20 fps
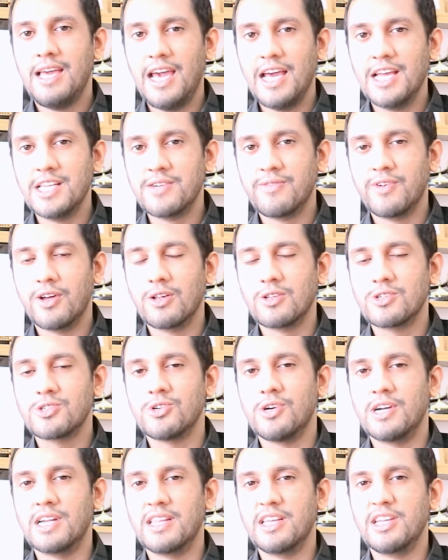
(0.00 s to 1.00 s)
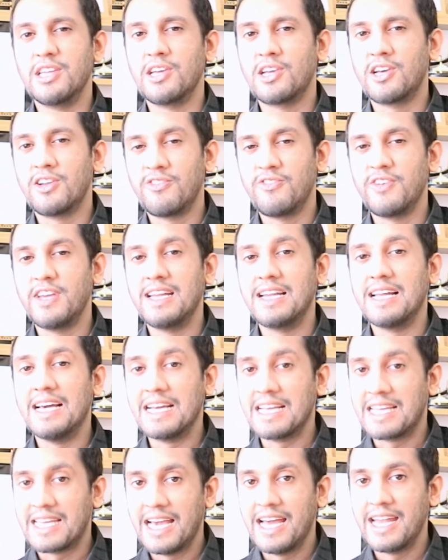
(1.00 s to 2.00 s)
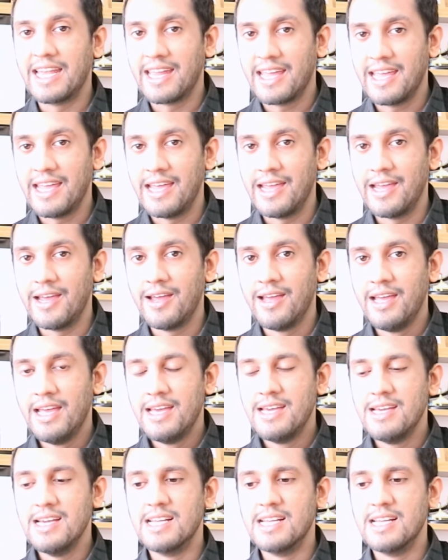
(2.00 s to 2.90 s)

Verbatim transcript: Age of Ultron, and then you could feel it again here